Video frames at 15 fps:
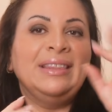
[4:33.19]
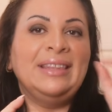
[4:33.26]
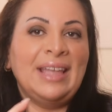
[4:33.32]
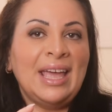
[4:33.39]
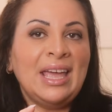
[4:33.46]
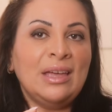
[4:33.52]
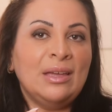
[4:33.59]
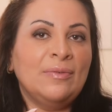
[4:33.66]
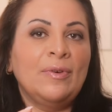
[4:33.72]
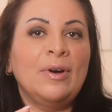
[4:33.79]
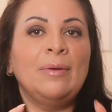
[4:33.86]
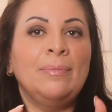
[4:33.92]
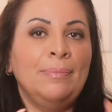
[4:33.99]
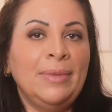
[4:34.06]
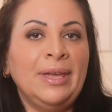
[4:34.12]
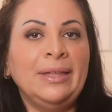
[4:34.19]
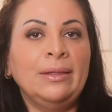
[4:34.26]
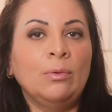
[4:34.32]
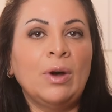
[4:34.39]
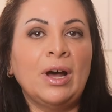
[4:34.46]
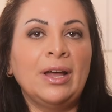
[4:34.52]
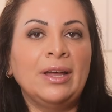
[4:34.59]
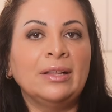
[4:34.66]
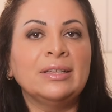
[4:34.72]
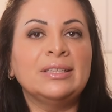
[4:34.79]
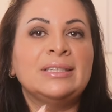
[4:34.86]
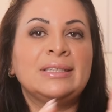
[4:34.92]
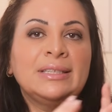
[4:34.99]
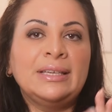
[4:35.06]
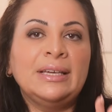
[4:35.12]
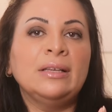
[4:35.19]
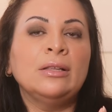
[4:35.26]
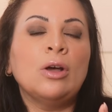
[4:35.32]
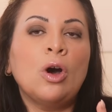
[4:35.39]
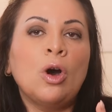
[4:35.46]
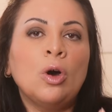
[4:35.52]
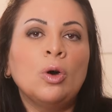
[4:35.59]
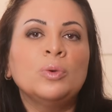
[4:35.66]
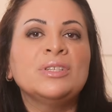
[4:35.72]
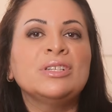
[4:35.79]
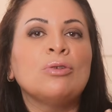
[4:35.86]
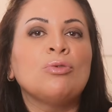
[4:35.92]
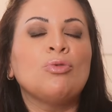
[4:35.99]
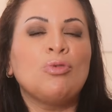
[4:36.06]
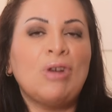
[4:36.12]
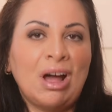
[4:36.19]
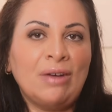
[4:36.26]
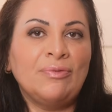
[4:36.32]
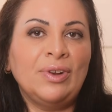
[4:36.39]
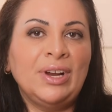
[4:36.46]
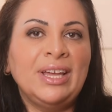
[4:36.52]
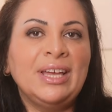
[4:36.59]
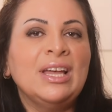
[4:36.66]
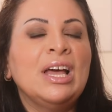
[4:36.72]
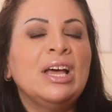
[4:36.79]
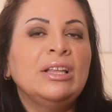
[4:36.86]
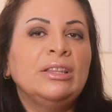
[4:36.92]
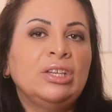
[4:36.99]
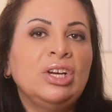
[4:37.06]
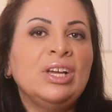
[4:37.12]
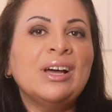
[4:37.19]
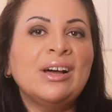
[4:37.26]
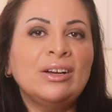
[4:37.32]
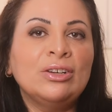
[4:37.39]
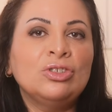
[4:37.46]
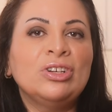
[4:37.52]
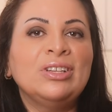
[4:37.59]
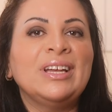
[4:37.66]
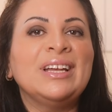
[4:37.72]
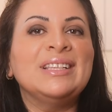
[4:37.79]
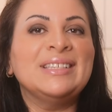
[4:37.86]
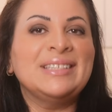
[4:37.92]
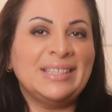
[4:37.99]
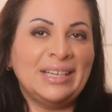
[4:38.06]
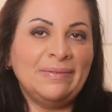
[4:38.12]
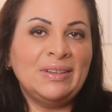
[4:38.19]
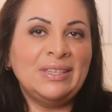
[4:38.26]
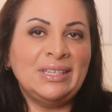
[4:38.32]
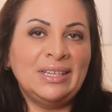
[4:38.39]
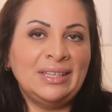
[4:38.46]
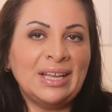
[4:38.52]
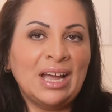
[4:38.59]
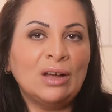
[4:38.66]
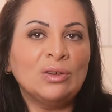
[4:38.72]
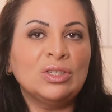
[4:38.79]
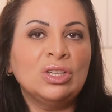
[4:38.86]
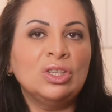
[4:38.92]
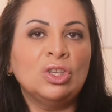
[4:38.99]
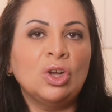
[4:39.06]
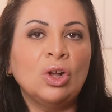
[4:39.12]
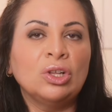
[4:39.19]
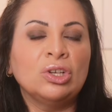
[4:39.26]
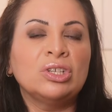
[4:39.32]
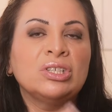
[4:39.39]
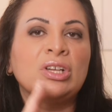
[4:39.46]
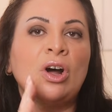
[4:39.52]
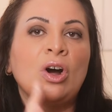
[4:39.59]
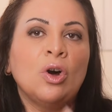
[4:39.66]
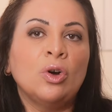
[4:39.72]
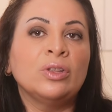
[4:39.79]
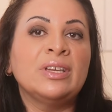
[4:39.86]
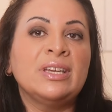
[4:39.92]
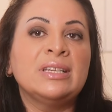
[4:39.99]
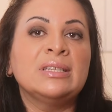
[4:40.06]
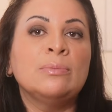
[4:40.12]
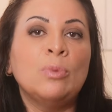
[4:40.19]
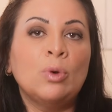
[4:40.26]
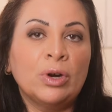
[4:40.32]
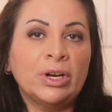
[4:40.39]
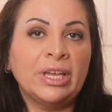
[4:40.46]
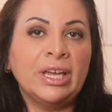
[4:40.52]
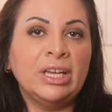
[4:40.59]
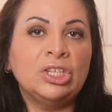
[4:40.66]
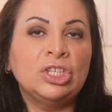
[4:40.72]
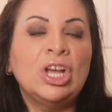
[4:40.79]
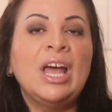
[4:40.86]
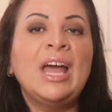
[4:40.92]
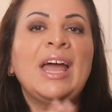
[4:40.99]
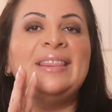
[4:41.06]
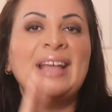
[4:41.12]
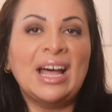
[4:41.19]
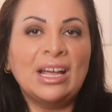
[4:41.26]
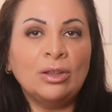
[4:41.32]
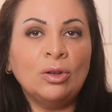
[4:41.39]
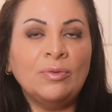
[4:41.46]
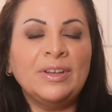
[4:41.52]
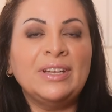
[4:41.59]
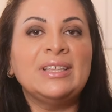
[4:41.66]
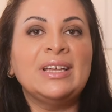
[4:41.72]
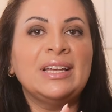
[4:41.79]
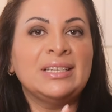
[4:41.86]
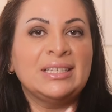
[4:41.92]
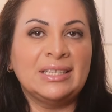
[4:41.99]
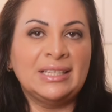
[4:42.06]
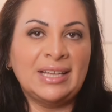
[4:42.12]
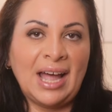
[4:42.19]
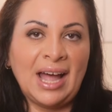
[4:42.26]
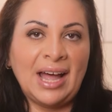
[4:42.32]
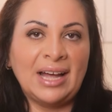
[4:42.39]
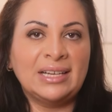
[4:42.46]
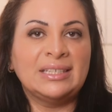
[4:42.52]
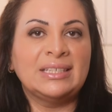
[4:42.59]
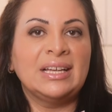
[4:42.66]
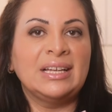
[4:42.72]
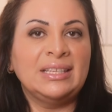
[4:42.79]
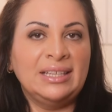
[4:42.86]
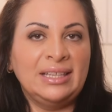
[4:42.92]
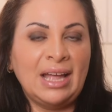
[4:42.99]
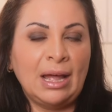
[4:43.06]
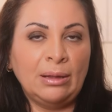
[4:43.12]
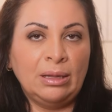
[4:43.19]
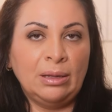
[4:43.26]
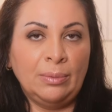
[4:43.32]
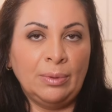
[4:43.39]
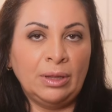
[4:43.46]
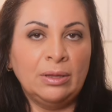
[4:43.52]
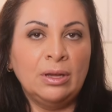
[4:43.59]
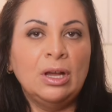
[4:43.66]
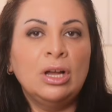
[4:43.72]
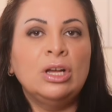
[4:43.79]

Dave, meanwhile, still owes roughly $370,000 on his mortgage. None of it is tax deductible.